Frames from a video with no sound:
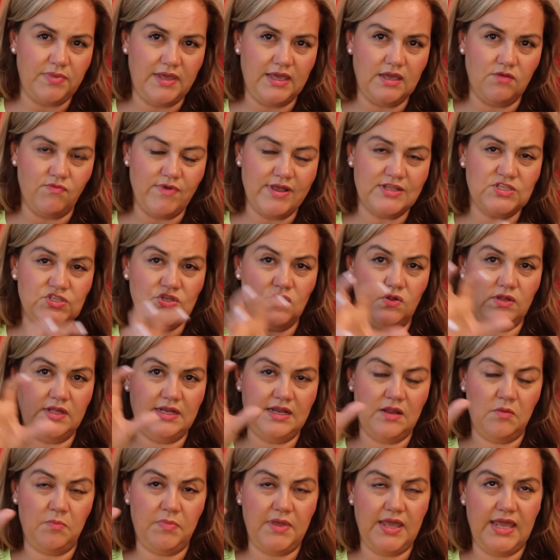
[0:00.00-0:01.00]
being a retinol
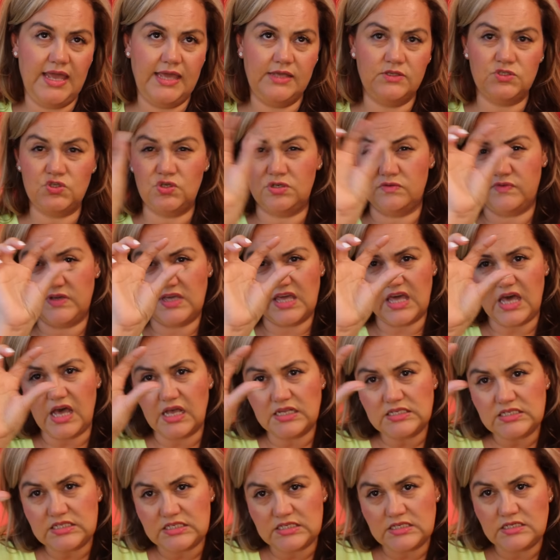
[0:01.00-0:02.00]
and it being sort of a
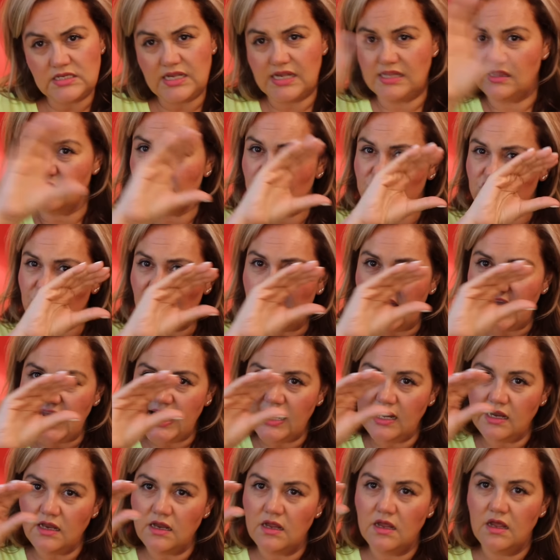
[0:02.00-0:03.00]
cousin in the
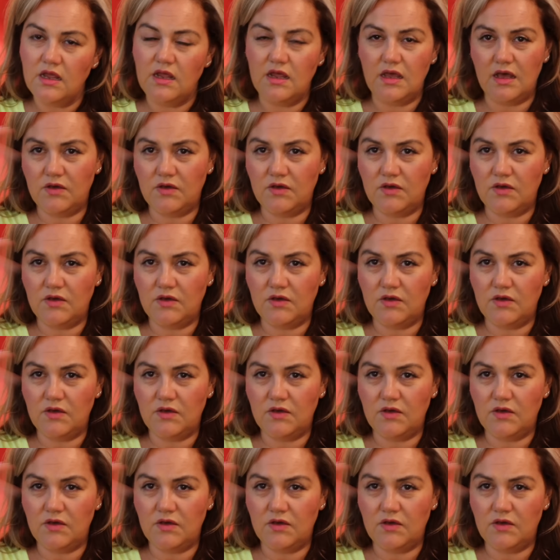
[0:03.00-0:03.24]
chain